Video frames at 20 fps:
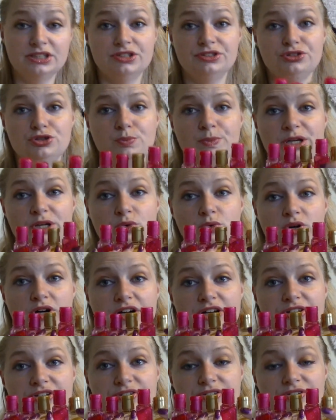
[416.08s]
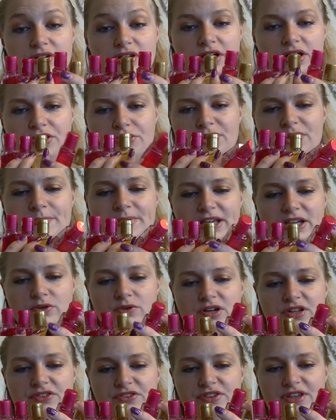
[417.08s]
Two pink one, uh, three pink
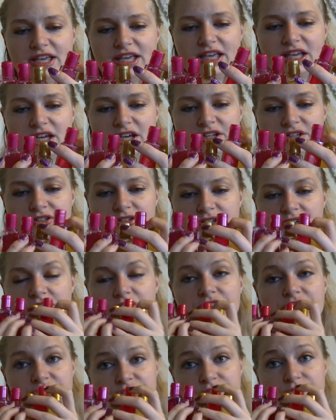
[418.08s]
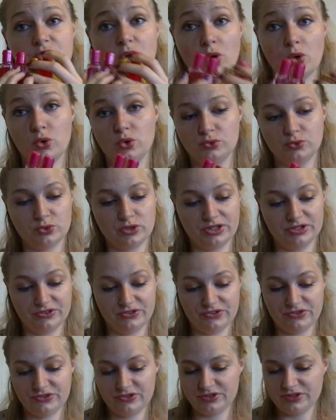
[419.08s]
ones, and two gold
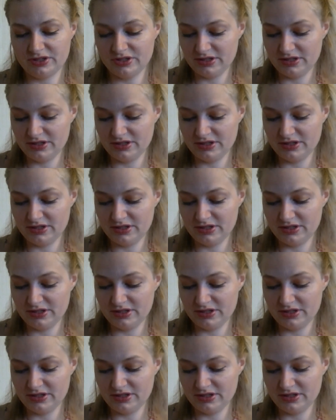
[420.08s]
ones.